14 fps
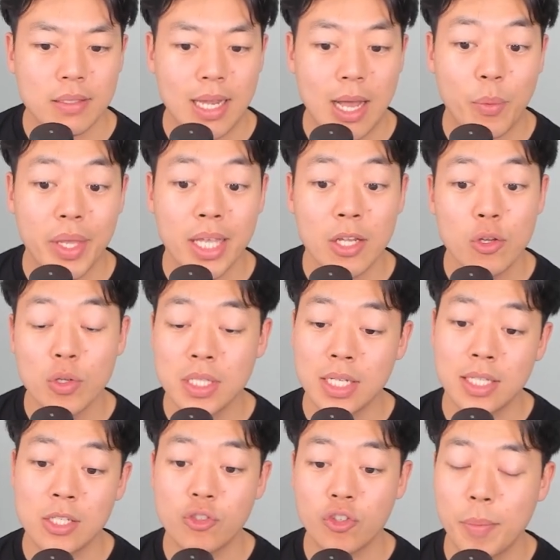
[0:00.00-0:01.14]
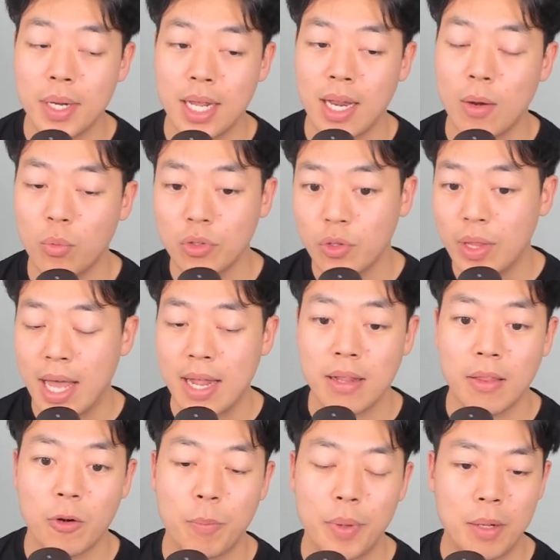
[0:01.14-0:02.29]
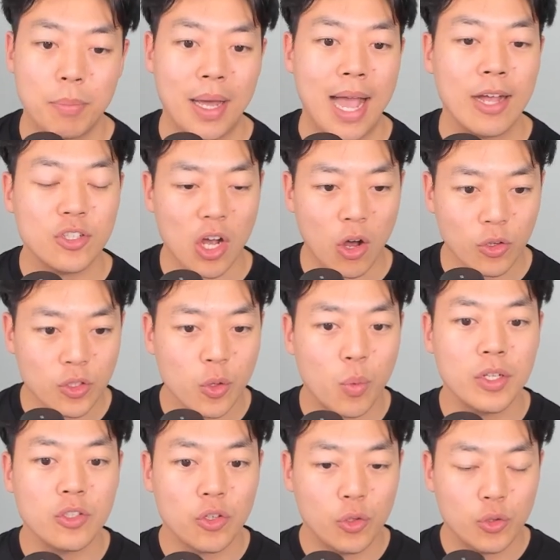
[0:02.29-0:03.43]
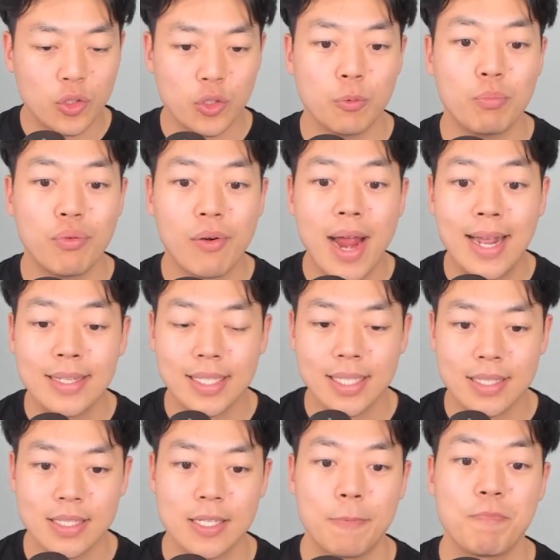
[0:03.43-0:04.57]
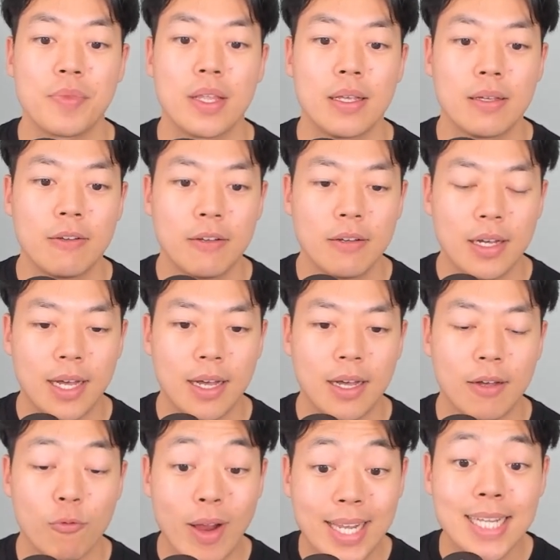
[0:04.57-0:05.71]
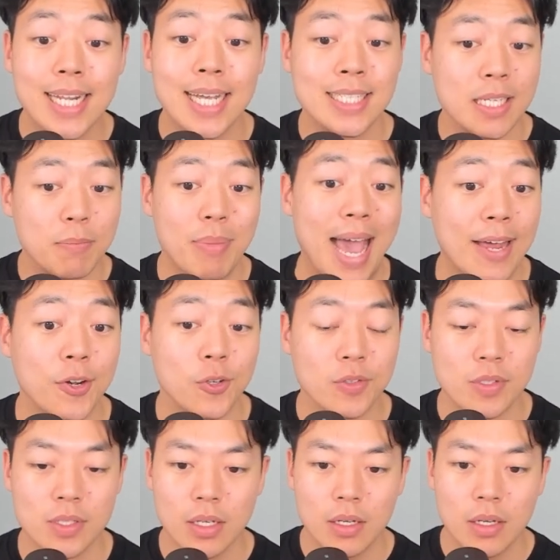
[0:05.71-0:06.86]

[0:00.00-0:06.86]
Now we can use the discriminant, and we'll do that in a little bit, but I also want you to practice recognizing patterns.